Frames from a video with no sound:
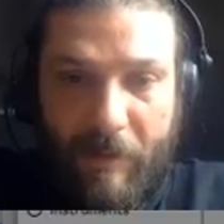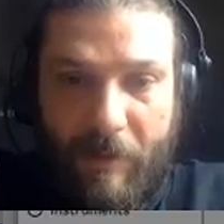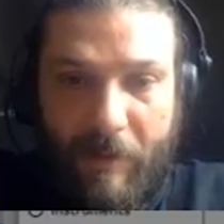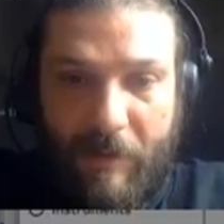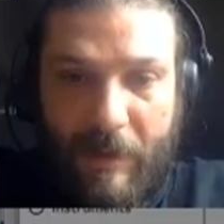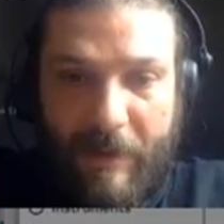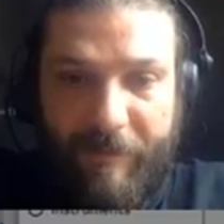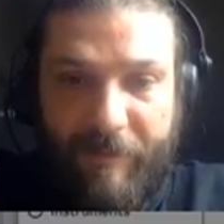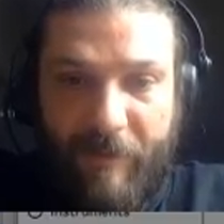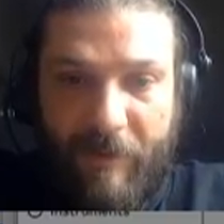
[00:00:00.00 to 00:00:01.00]
hard
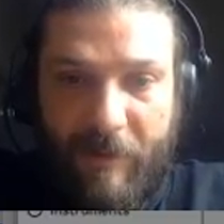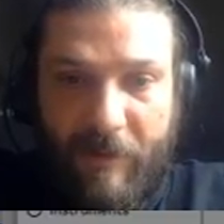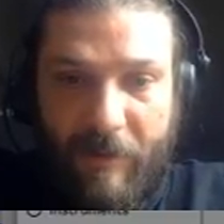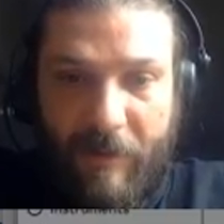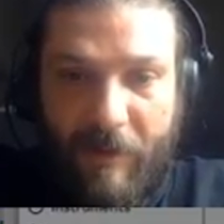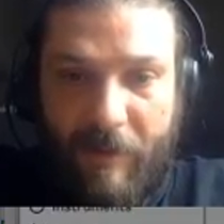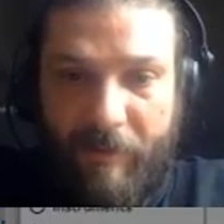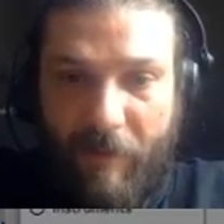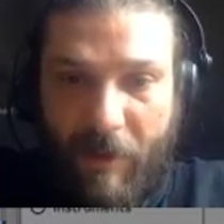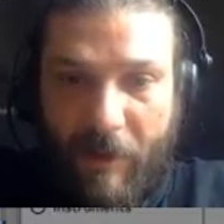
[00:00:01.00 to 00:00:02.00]
left,
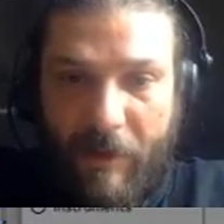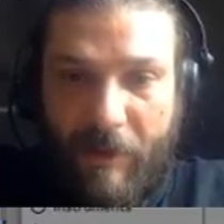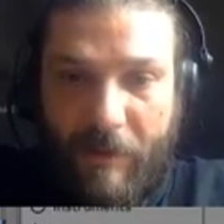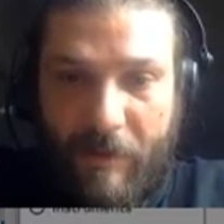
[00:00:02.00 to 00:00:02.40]
hard right,